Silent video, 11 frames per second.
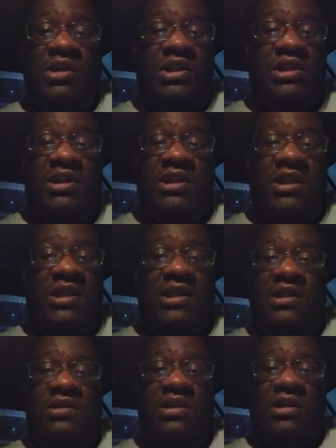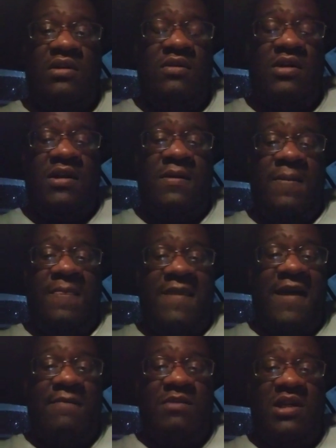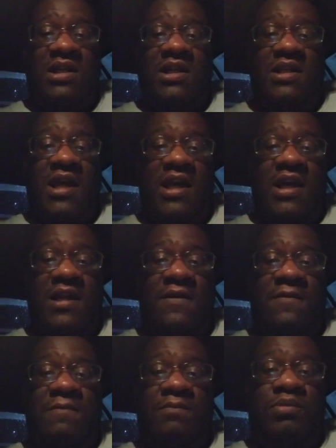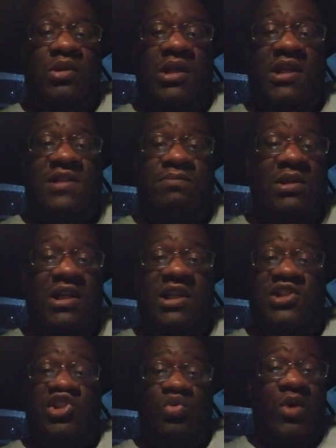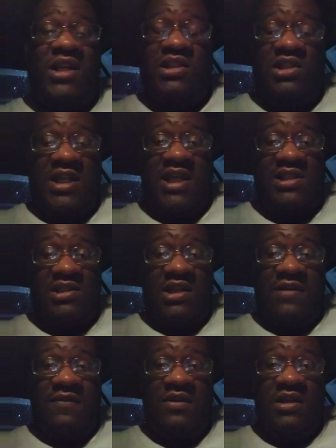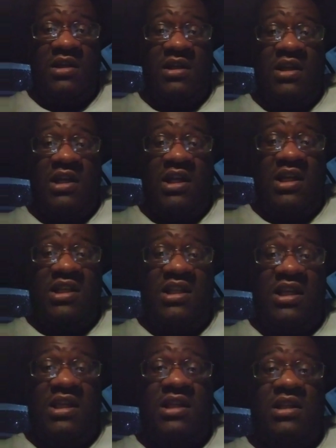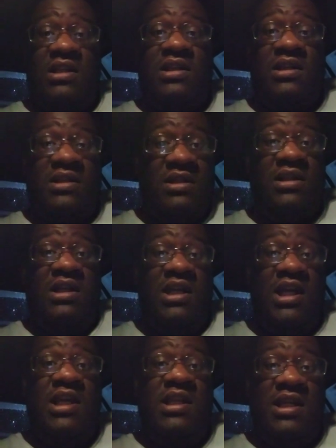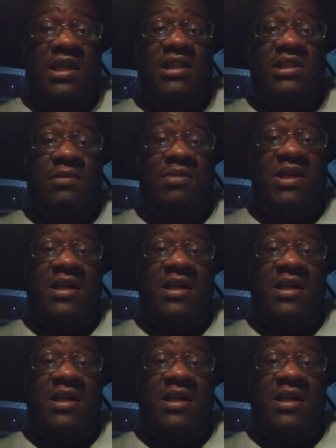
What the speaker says: good. And, that man had put his blood and sweat into that stuff. And he needs to